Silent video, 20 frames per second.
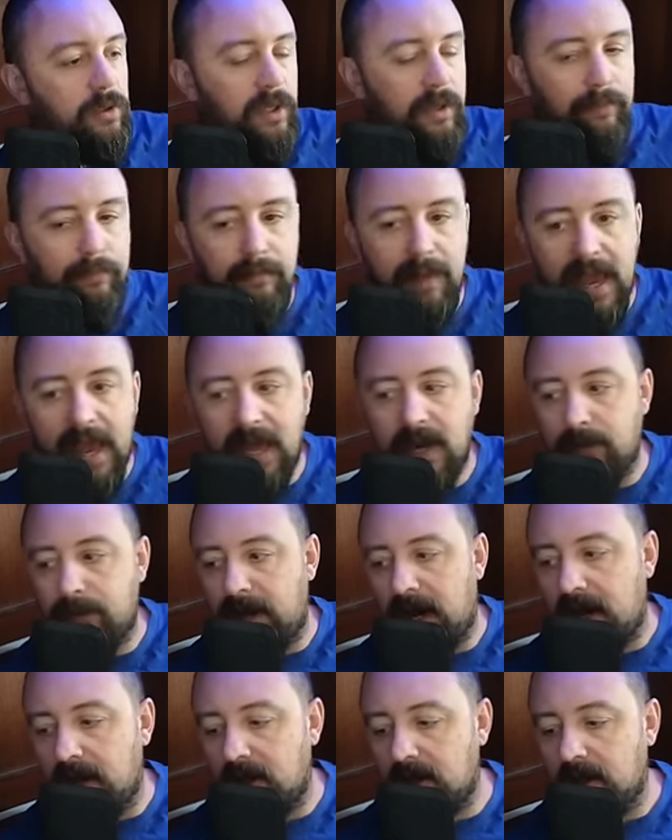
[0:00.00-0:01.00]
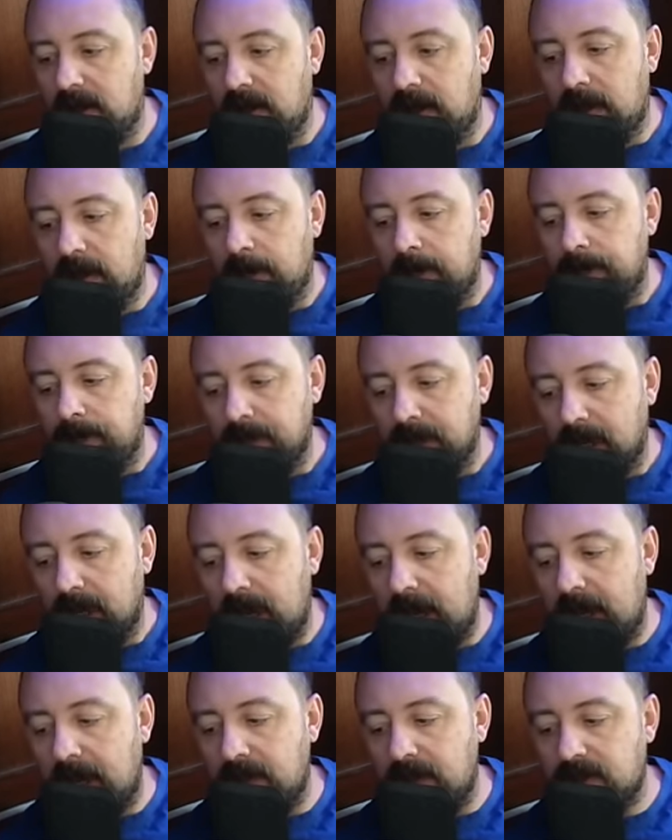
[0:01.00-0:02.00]
mad about it.
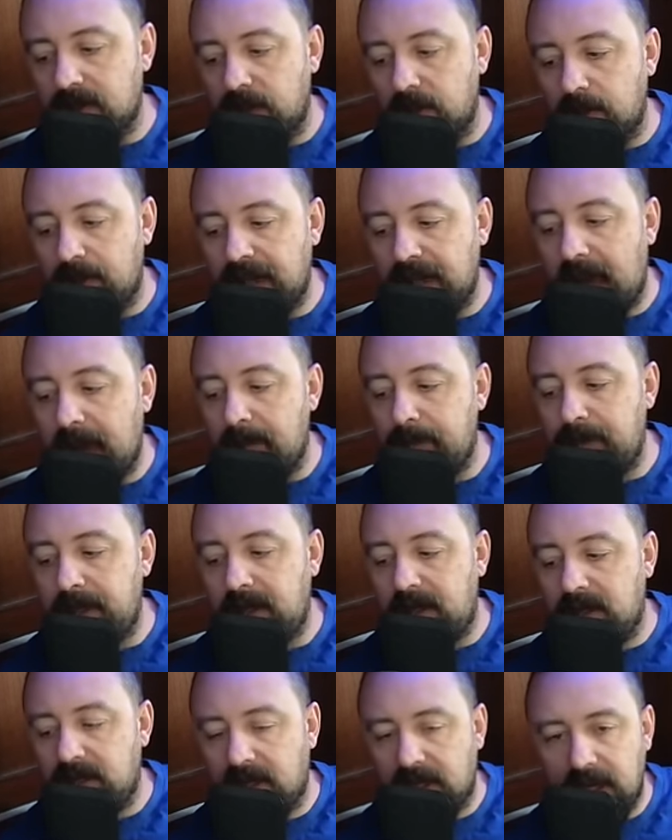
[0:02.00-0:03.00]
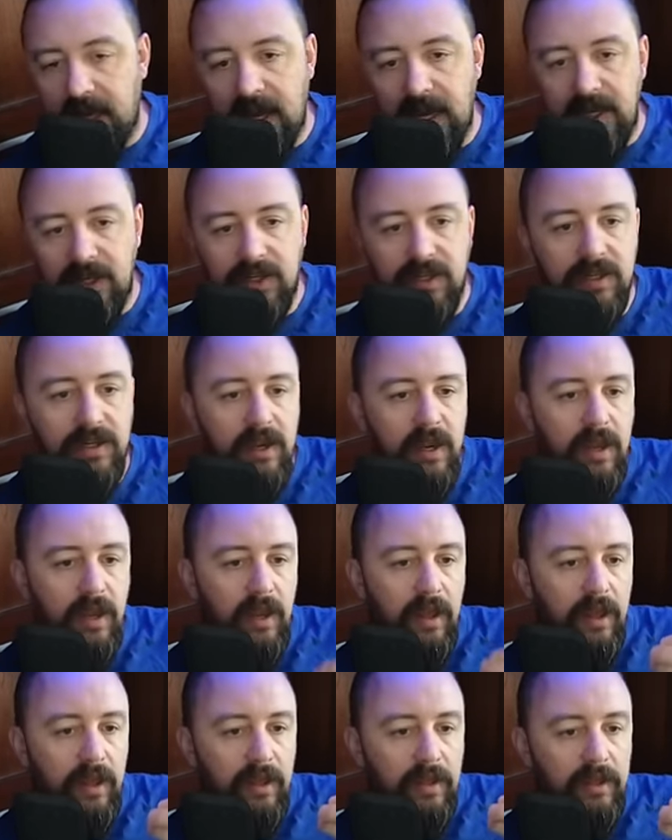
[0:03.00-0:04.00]
And so that being the case,
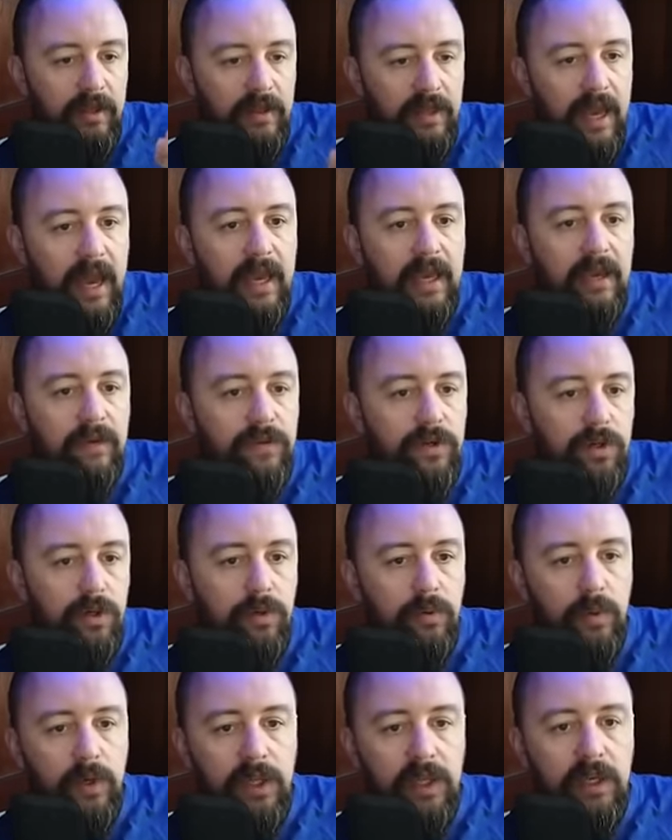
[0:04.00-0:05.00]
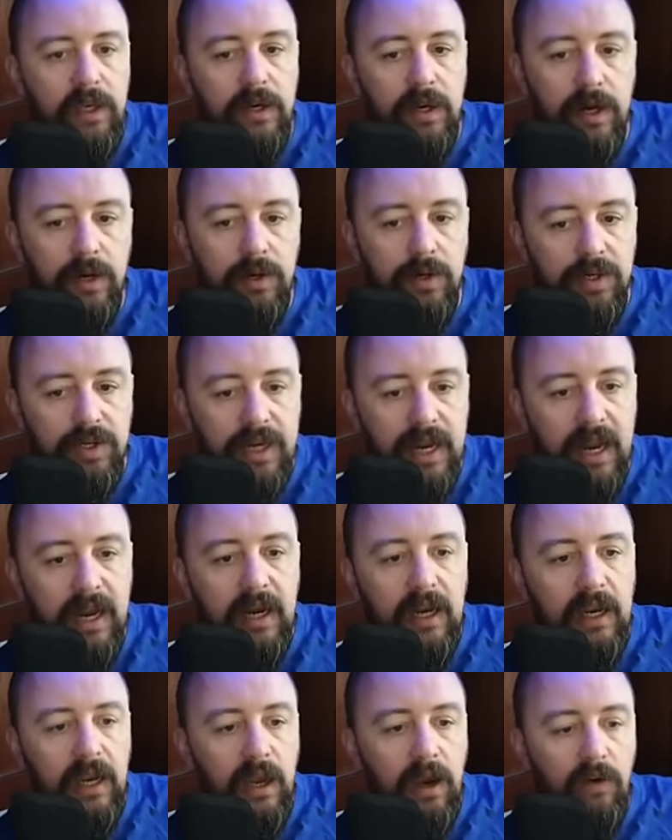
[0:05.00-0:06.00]
that gives you a really good
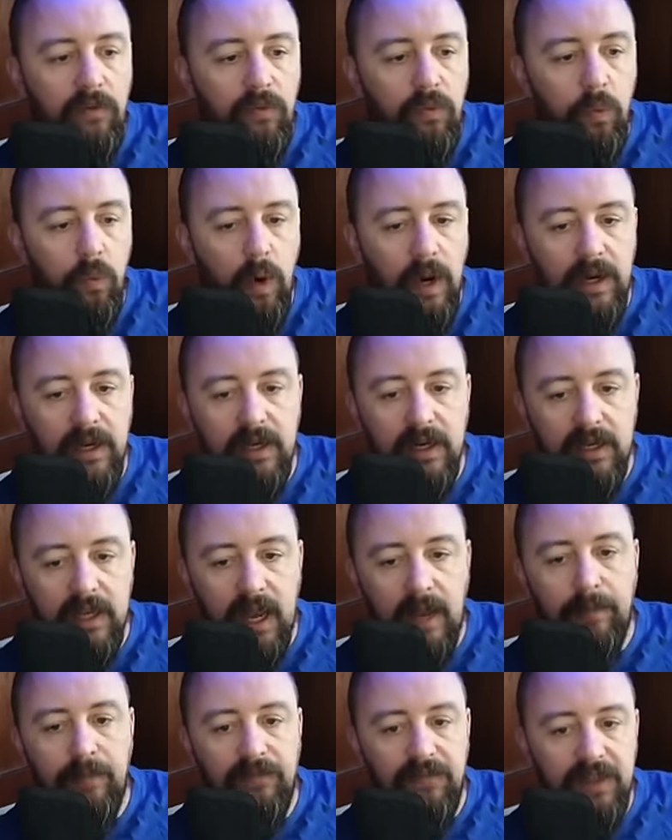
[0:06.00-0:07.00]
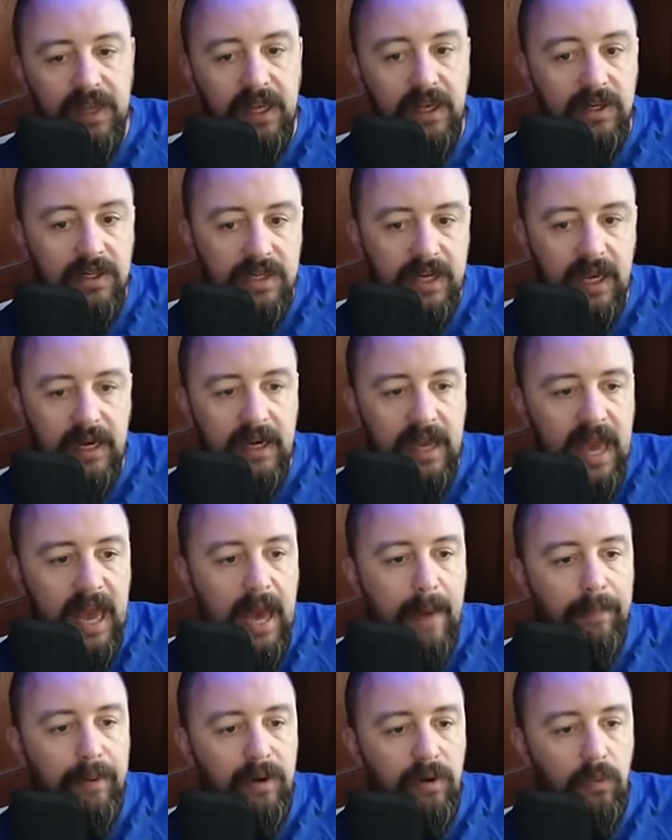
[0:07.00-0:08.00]
understanding of what type of things tend to
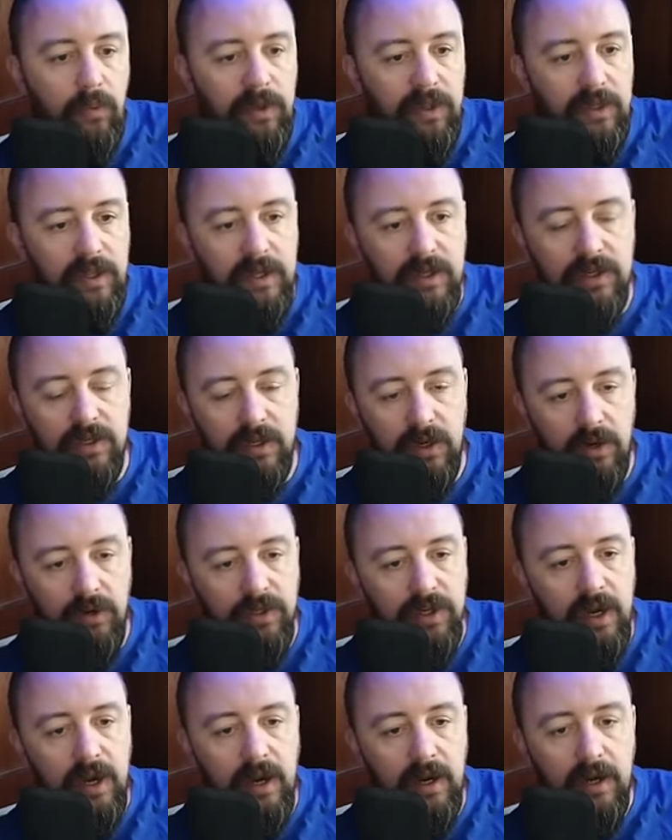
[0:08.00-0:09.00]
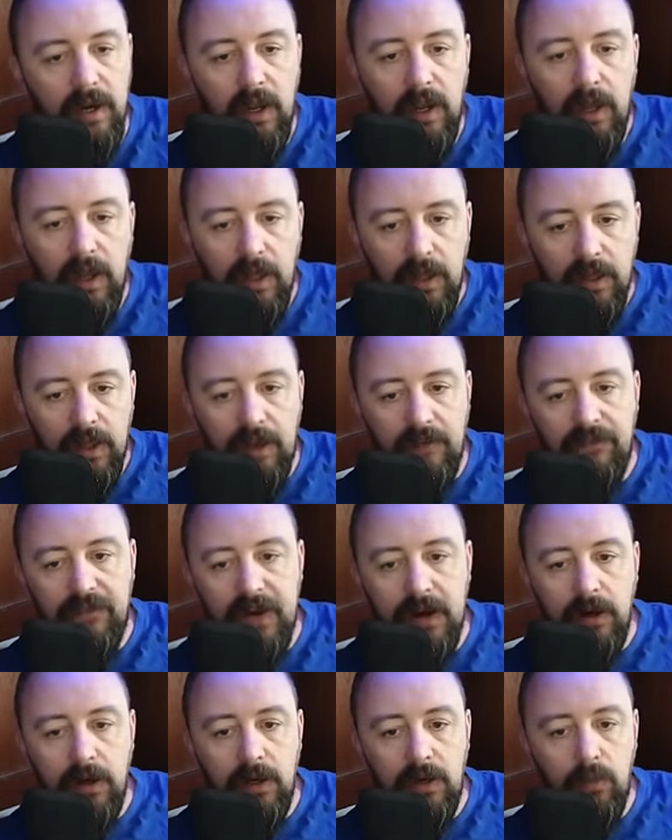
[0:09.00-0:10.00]
happen when this goes on. That
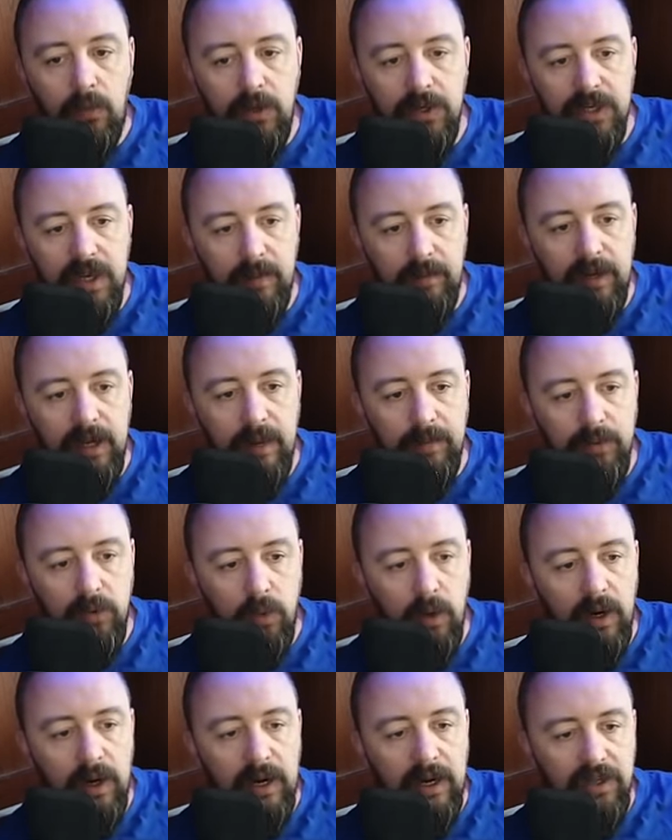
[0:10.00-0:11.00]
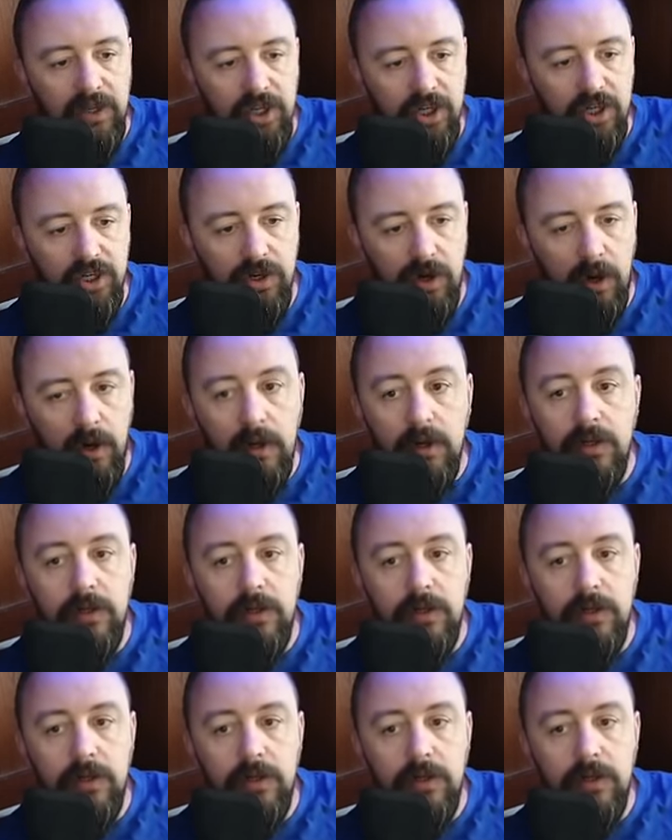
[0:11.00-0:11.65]
ferry was coming up to where it had started to